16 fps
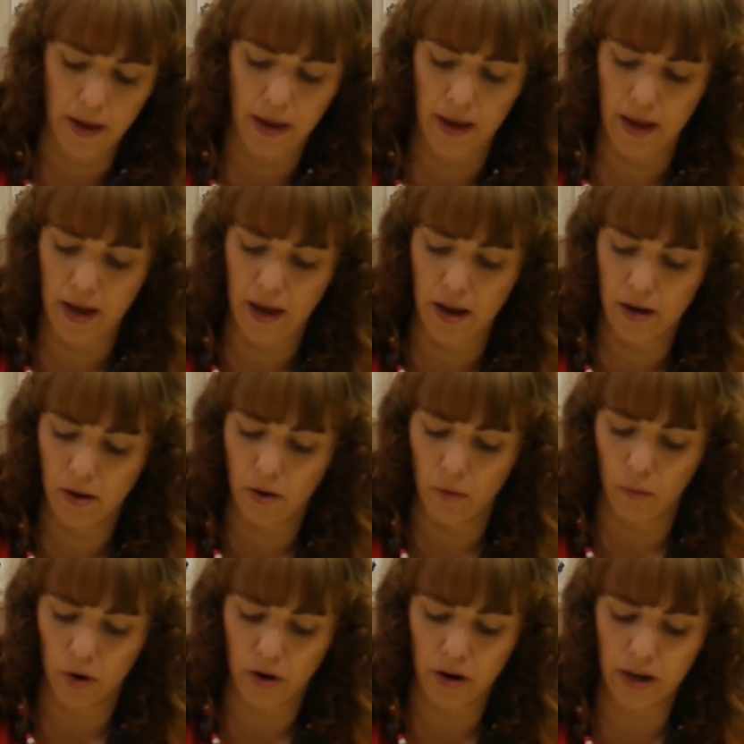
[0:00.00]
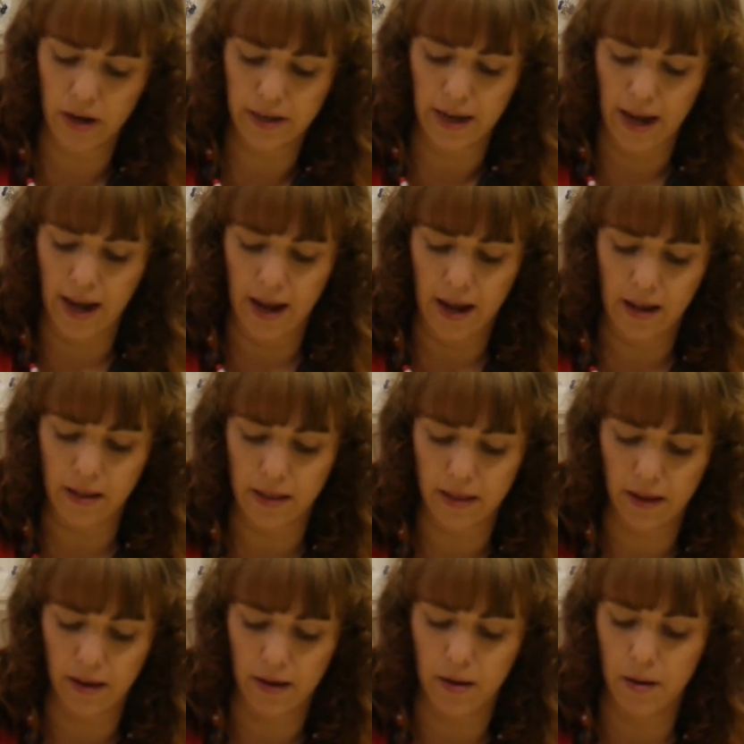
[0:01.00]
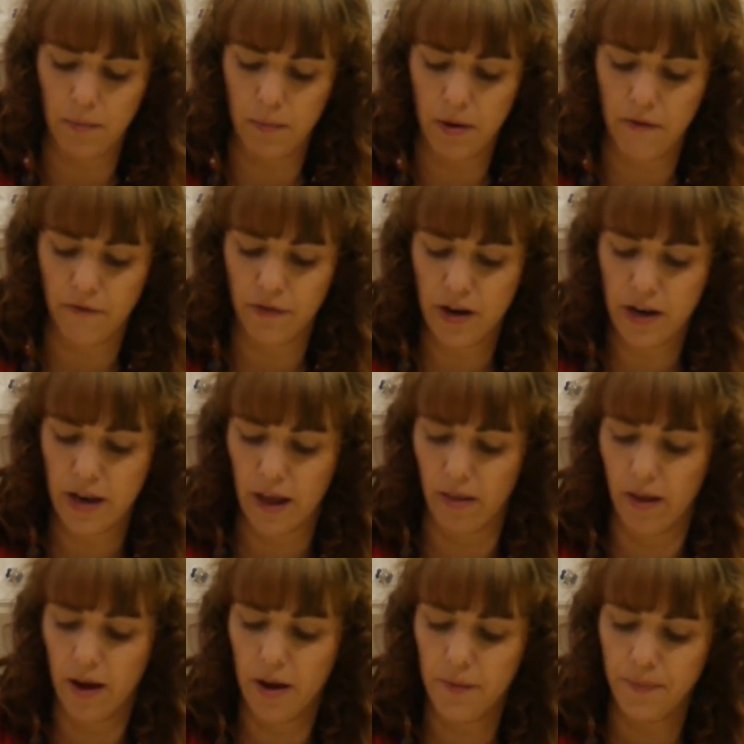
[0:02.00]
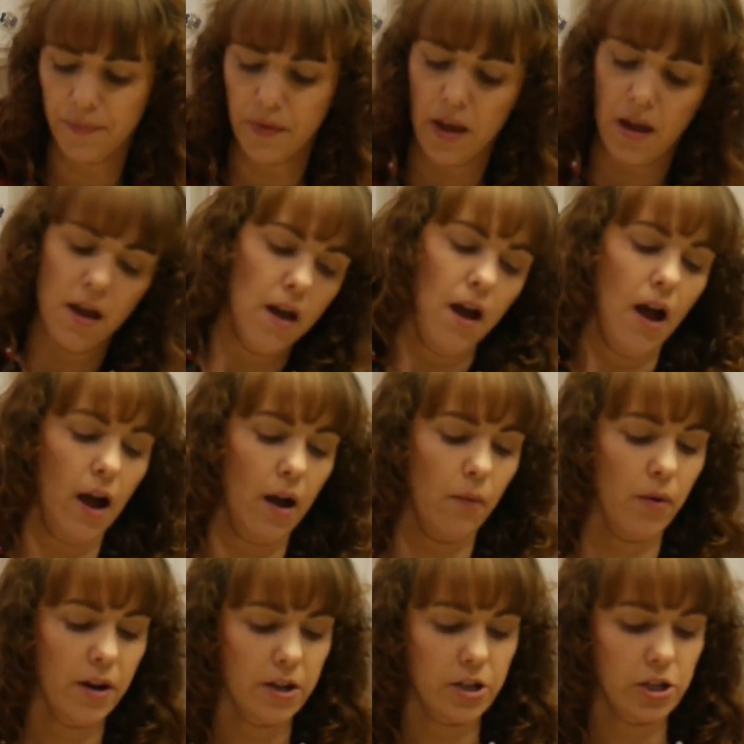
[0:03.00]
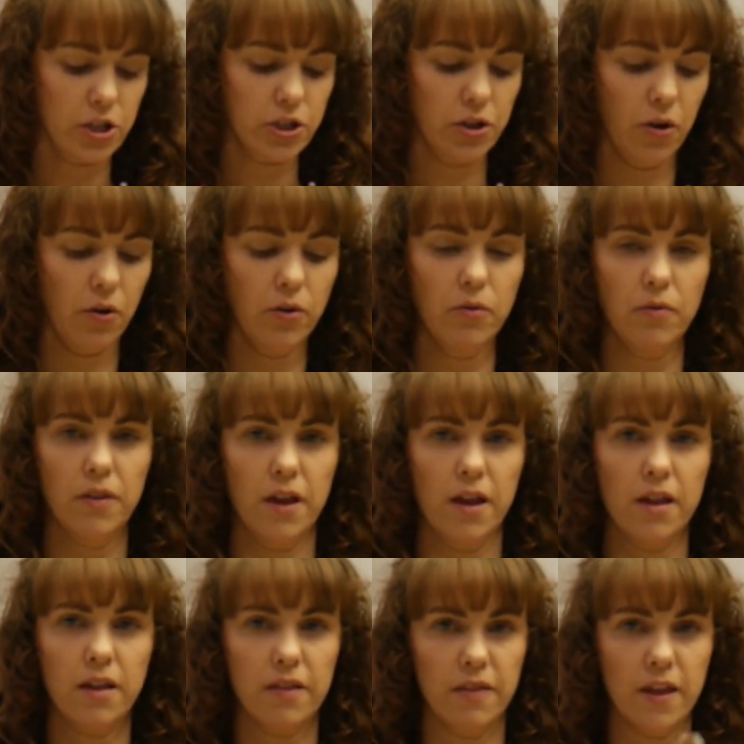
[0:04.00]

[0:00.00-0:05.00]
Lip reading: And we're going to add some vanilla. I wanted to show you this.